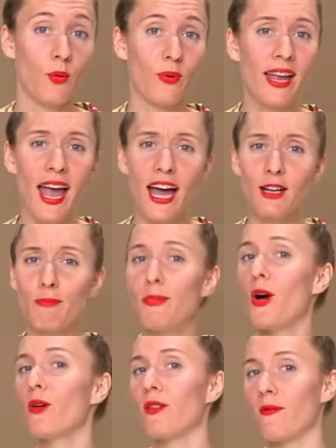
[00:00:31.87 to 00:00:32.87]
We had
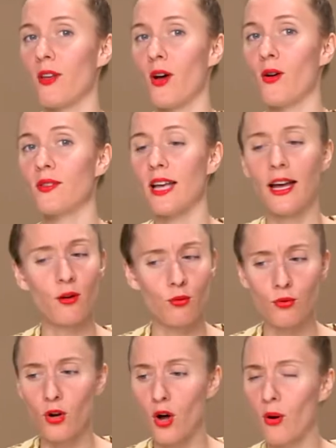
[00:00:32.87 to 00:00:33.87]
both of those. I
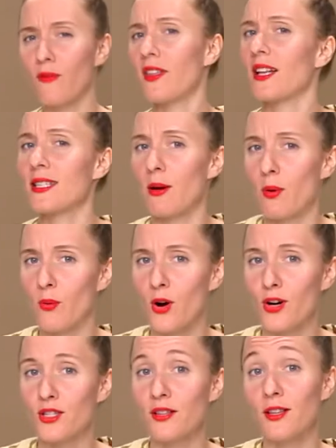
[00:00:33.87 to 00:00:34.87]
don't know if that's how it
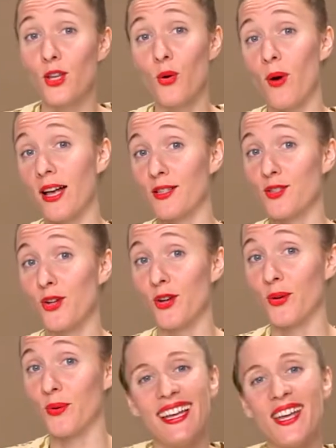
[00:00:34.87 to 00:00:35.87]
works in the US
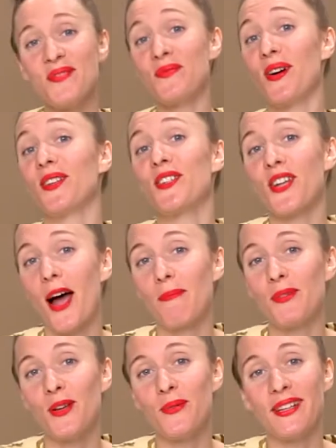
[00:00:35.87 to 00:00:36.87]
too. In wood
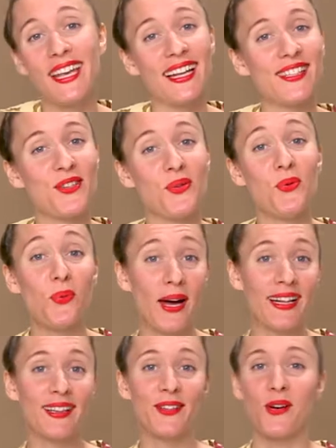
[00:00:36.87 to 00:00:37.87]
shop, you would get to
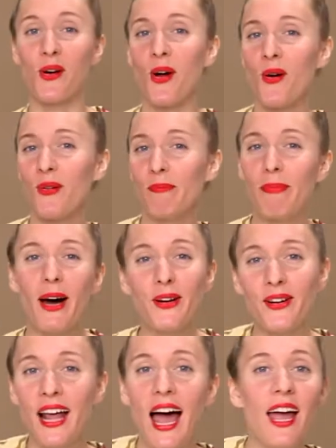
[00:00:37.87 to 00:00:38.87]
whittle your own
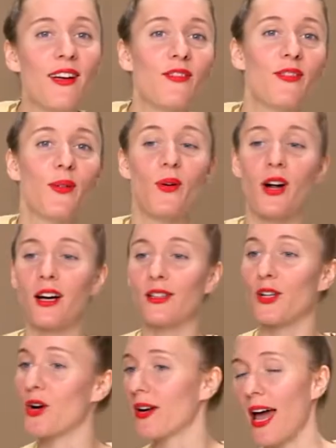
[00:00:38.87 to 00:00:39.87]
butter knife or
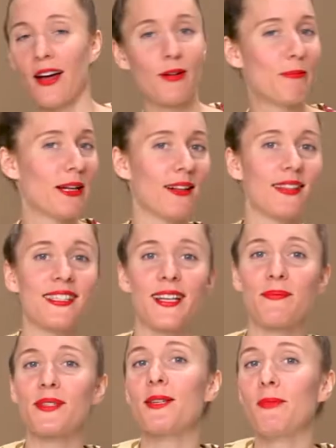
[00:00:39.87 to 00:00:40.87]
learn how to build
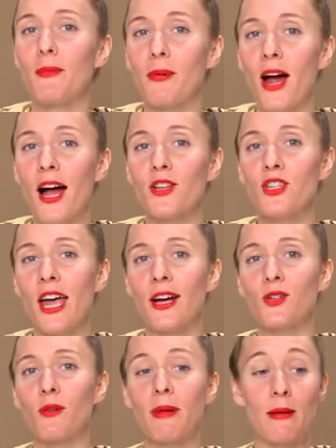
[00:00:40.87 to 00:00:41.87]
some simple
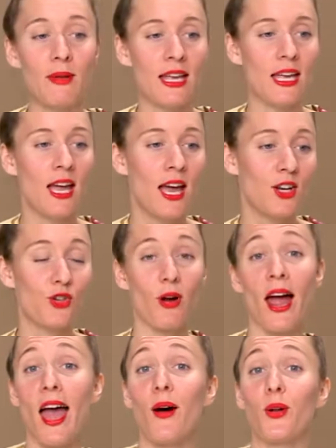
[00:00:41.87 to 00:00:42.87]
project or maybe
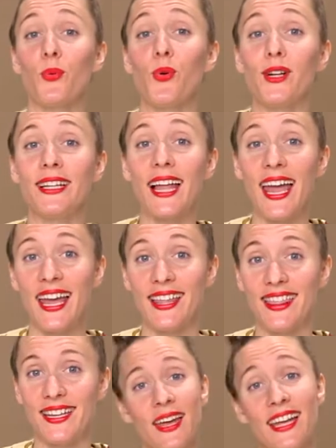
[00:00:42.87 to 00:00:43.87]
try out a wood lathe.
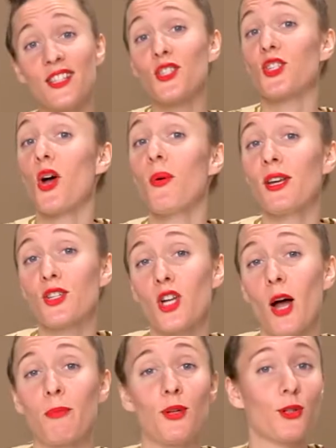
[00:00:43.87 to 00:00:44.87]
In sewing
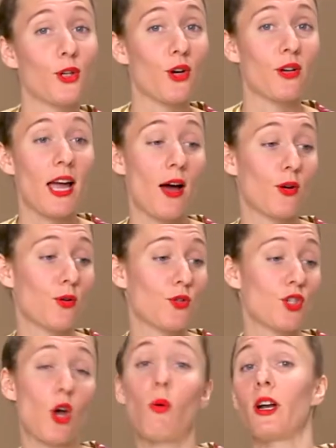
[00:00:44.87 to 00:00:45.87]
shop, you learned how to
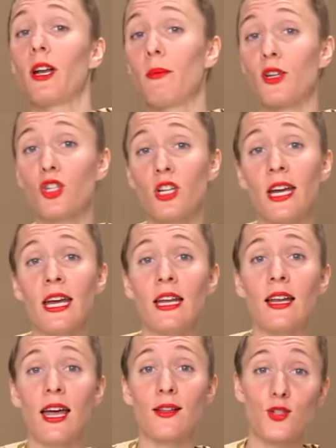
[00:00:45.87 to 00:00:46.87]
sew on a machine
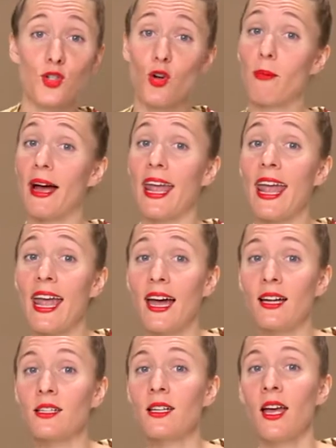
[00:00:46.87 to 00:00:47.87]
and sew by
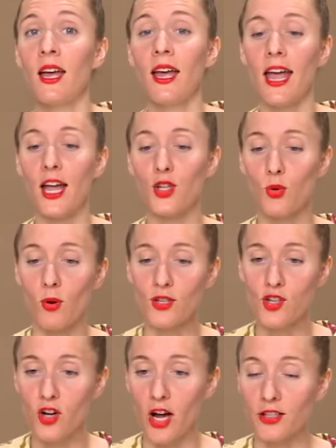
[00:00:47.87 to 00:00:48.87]
hand, and you
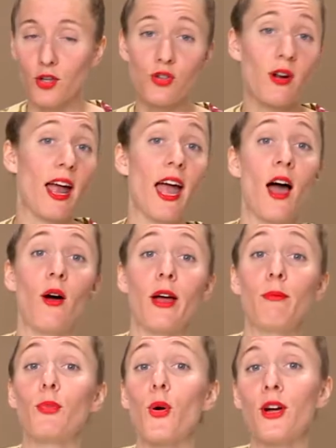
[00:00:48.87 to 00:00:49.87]
also got to try out
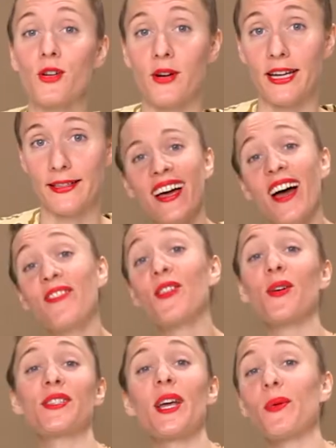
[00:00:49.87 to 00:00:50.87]
embroidery. Of
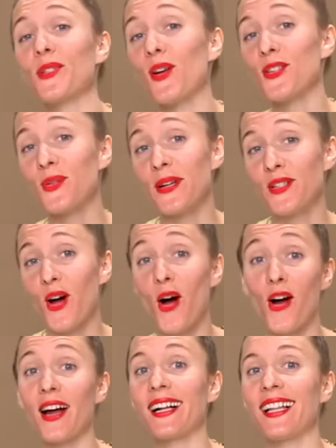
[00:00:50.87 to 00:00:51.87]
course, I was also into
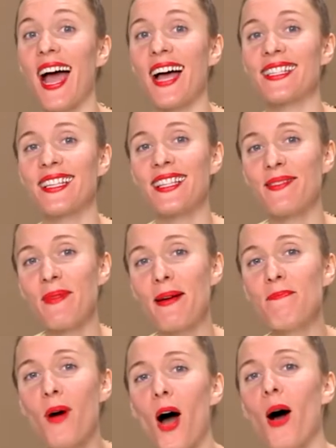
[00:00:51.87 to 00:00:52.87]
art class, and then my
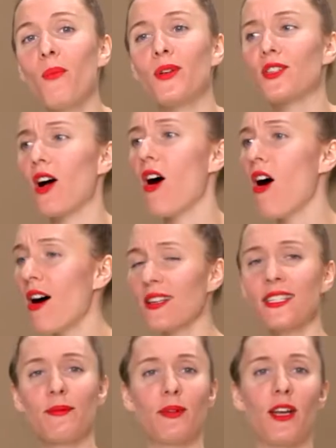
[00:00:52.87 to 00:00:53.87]
mom was
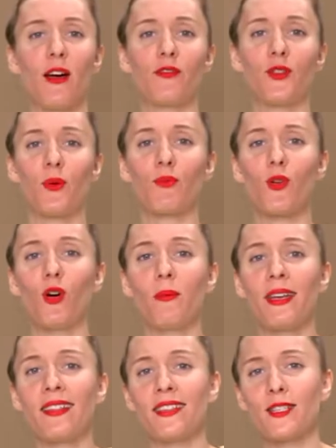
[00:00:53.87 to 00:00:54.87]
awesome enough to enroll
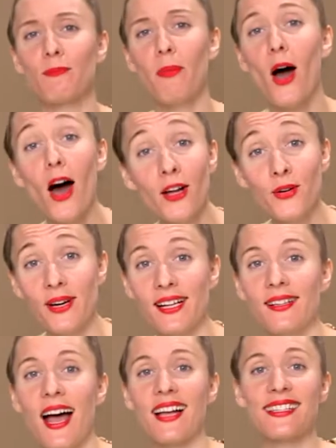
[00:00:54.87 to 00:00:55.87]
me in this pottery
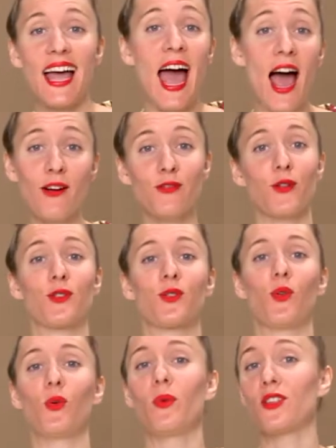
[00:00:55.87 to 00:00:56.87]
class after
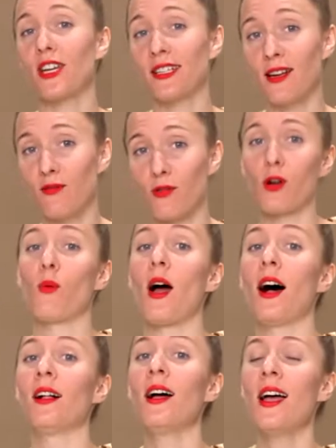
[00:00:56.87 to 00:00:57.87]
school, which I did for a
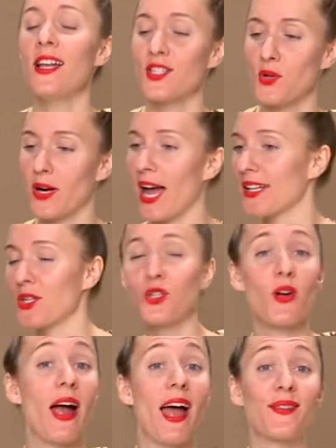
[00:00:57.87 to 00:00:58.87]
while, so I got to
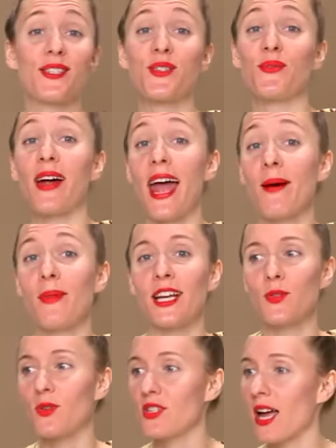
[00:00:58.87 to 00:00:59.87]
try out ceramics,
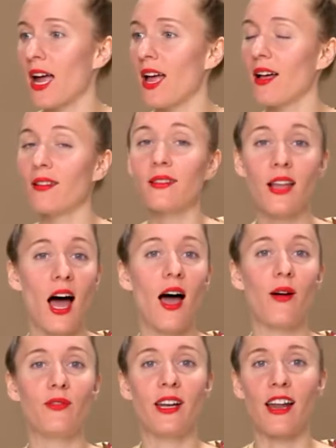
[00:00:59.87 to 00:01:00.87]
which I
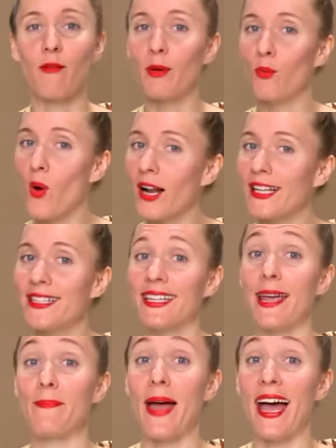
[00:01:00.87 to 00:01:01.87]
loved and I've been wanting to
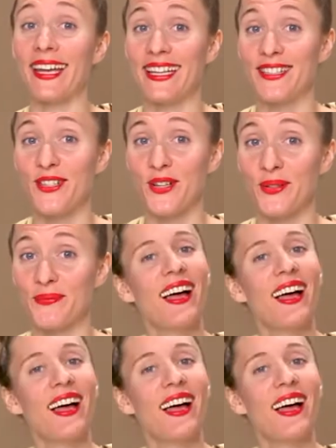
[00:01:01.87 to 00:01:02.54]
get back into.